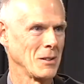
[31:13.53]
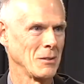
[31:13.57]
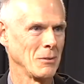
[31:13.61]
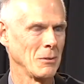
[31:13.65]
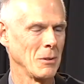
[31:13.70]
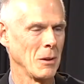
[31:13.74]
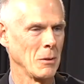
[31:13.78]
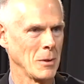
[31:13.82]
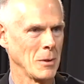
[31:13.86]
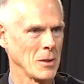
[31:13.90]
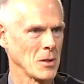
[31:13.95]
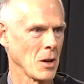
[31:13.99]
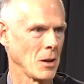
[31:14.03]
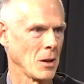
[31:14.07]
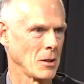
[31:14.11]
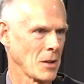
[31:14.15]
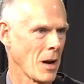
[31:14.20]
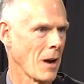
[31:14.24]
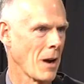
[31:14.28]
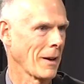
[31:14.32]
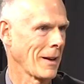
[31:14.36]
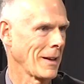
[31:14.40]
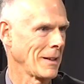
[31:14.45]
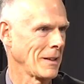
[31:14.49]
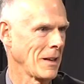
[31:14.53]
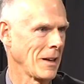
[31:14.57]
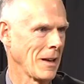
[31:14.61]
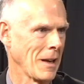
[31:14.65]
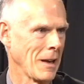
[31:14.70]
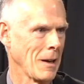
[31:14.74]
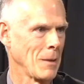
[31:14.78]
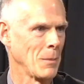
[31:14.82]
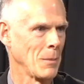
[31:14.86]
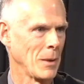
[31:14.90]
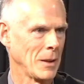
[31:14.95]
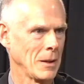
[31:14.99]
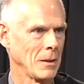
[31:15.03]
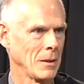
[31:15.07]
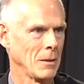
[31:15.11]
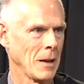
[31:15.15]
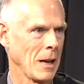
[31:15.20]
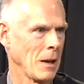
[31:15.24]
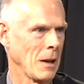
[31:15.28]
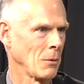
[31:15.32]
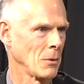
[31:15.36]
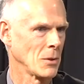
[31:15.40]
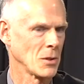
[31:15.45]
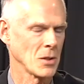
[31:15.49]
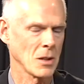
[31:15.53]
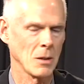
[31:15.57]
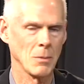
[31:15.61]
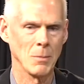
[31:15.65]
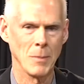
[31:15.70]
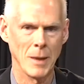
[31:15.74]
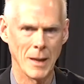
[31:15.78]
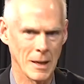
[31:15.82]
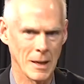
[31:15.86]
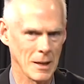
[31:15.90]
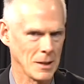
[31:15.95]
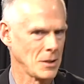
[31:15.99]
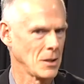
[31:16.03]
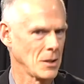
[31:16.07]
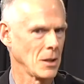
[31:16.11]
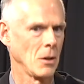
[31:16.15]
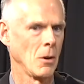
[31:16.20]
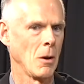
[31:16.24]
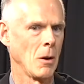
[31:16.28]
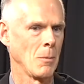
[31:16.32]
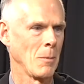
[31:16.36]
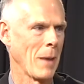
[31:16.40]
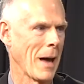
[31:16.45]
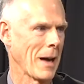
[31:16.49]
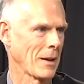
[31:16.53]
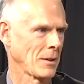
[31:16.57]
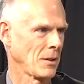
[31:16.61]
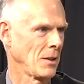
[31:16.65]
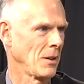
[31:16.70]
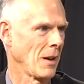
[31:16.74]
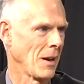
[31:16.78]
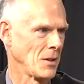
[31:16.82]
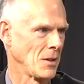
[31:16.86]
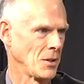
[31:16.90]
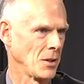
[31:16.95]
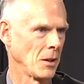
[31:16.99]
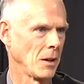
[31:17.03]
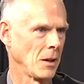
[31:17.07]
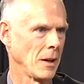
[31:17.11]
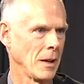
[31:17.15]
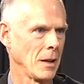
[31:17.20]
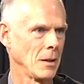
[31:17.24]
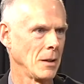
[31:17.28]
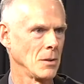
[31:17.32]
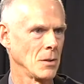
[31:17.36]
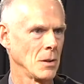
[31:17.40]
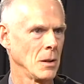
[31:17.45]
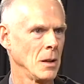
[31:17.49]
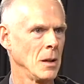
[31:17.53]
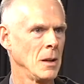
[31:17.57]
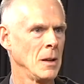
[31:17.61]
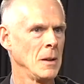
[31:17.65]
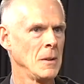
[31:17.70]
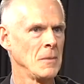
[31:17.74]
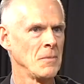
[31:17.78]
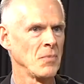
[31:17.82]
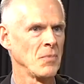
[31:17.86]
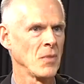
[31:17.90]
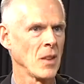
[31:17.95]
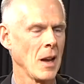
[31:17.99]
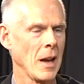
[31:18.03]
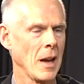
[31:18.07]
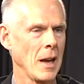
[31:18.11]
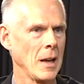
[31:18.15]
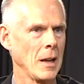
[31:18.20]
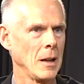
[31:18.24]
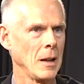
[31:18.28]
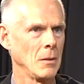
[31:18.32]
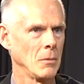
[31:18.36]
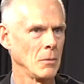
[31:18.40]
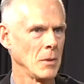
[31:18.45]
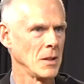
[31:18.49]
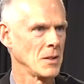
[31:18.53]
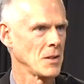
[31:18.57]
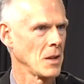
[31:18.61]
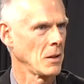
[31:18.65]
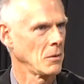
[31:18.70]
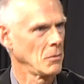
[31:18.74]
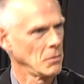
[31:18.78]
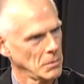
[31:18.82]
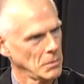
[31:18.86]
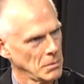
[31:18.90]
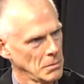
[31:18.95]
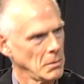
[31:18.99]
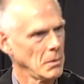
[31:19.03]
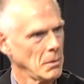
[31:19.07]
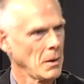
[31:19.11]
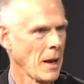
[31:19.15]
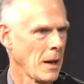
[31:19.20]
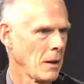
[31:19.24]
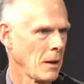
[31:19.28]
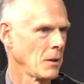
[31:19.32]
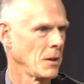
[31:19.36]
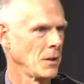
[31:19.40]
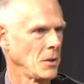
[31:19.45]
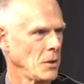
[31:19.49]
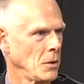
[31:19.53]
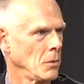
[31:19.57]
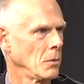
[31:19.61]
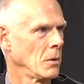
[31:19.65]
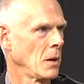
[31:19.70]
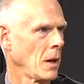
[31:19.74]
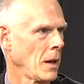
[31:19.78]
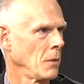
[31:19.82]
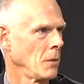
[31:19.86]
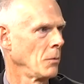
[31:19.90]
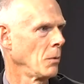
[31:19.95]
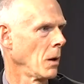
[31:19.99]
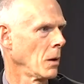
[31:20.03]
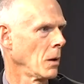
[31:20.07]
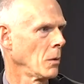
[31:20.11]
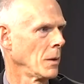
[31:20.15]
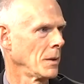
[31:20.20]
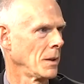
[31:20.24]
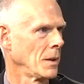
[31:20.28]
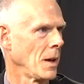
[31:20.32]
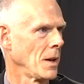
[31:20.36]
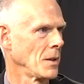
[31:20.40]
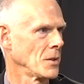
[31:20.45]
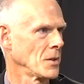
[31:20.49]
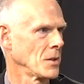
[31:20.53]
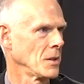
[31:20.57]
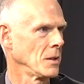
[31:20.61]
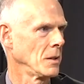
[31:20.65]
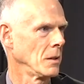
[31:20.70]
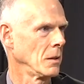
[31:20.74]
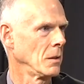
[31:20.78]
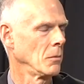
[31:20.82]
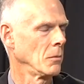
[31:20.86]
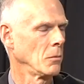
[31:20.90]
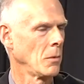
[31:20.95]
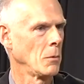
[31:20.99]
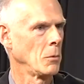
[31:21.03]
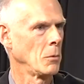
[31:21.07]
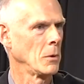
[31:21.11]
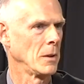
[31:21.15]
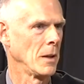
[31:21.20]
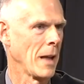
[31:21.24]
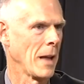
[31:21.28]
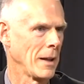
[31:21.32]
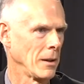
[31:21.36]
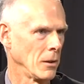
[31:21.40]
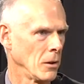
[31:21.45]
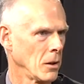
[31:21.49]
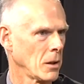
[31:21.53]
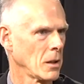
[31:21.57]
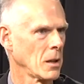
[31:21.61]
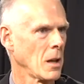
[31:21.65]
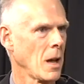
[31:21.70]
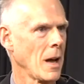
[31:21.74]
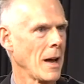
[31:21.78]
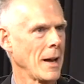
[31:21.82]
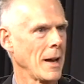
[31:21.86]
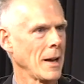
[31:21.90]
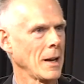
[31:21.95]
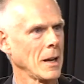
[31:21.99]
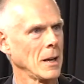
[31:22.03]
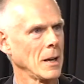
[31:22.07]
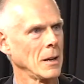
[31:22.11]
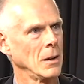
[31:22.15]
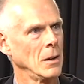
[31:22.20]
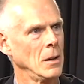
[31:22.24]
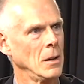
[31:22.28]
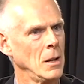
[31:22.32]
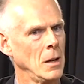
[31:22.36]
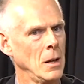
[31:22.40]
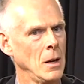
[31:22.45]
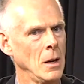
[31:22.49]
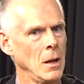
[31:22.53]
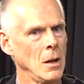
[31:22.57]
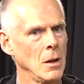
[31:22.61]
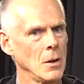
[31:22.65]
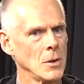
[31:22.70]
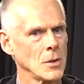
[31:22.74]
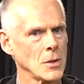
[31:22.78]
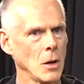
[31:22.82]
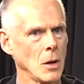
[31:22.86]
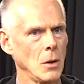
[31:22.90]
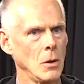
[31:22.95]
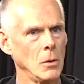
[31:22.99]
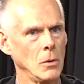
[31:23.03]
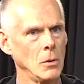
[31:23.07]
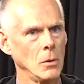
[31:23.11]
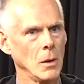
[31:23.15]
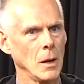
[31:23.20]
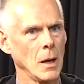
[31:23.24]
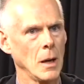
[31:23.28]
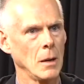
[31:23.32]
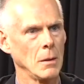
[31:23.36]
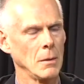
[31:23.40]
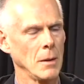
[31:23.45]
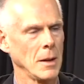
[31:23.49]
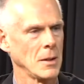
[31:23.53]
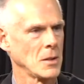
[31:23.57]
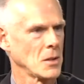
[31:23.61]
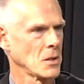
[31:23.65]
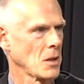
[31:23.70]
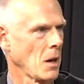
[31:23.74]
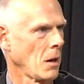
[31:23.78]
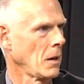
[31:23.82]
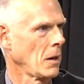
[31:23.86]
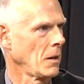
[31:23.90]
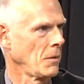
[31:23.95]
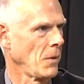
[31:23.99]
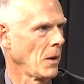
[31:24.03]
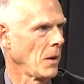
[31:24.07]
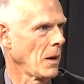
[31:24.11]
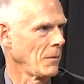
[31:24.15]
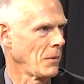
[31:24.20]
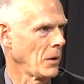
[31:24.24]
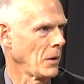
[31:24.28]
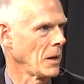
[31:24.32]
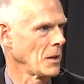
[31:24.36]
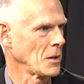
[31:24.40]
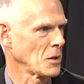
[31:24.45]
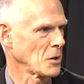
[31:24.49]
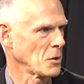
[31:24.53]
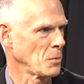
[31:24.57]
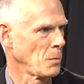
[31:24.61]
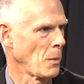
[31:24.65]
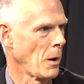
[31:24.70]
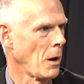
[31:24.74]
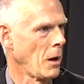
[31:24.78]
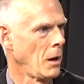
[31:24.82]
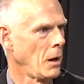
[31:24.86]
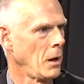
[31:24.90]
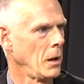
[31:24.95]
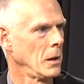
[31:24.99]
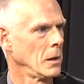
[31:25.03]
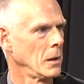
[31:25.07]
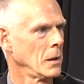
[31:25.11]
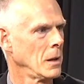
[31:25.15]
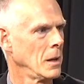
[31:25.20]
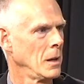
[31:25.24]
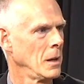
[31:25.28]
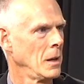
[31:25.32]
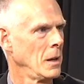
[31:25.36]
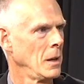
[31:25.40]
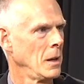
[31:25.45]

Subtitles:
And we started talking to him, and he was committed to going back to Nigeria. And we said, hey, could you kind of work with us? And what would that look like? And so it started very, very small.